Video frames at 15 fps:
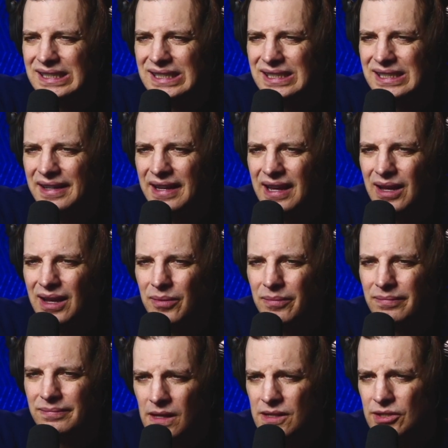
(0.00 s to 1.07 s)
Damn.
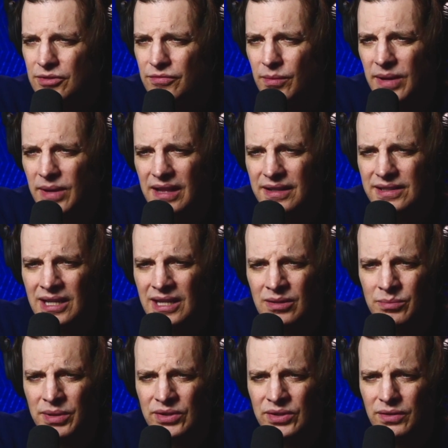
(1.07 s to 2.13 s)
He's from Allentown,
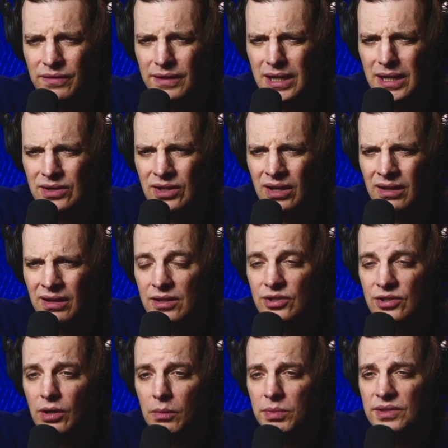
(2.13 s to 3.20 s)
Pennsylvania.
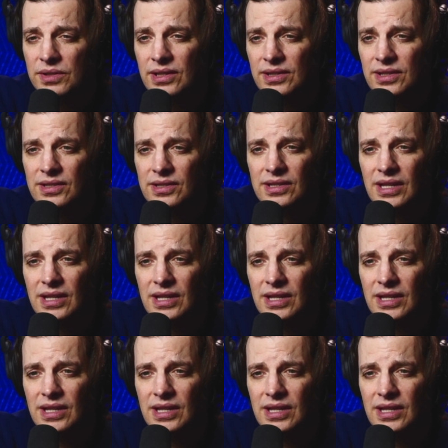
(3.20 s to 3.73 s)
Jarrett possesses